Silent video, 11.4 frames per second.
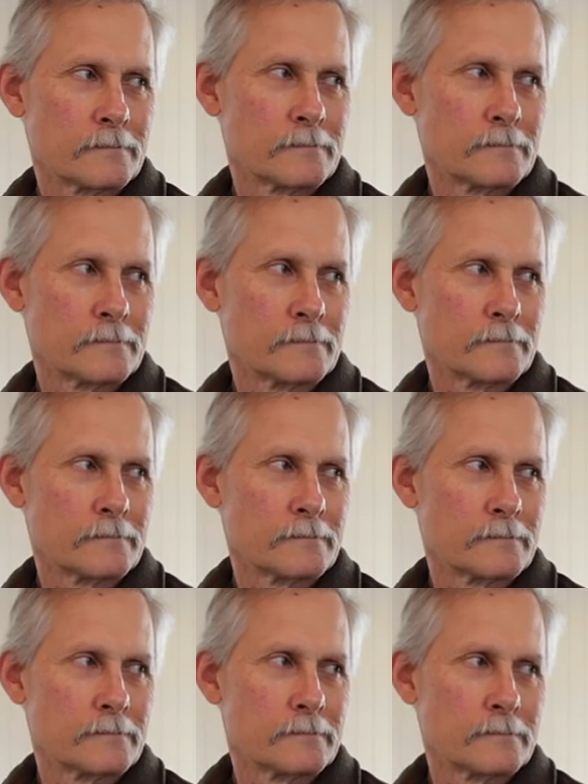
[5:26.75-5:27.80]

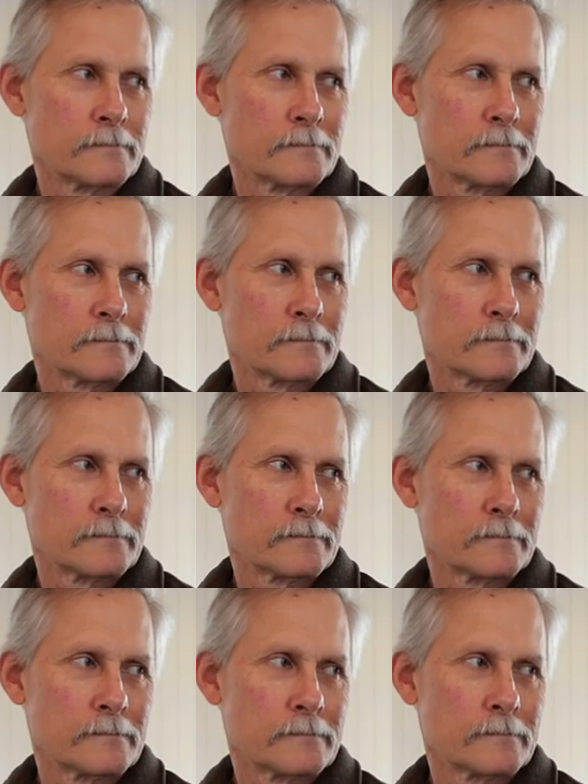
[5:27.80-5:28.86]

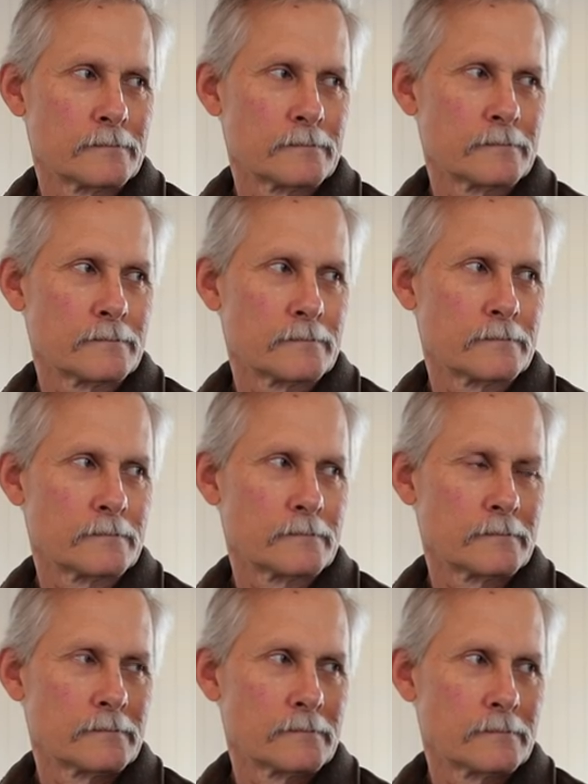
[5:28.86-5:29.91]

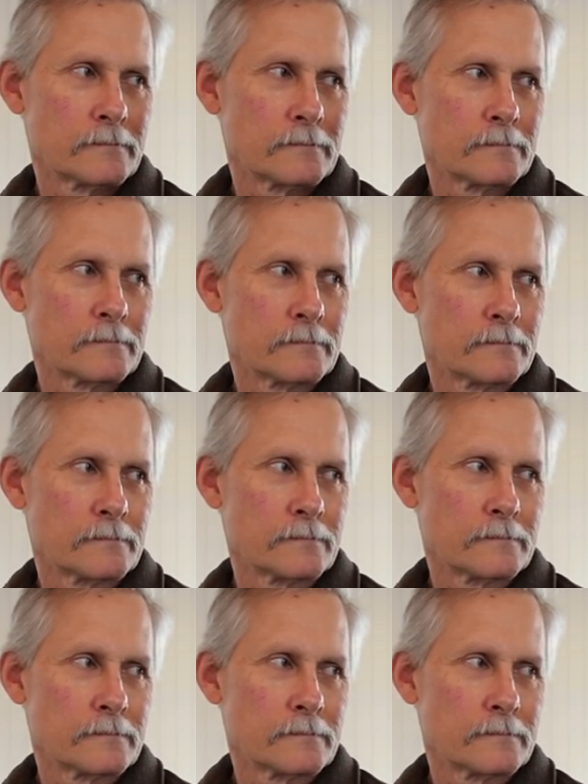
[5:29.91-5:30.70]
(silent)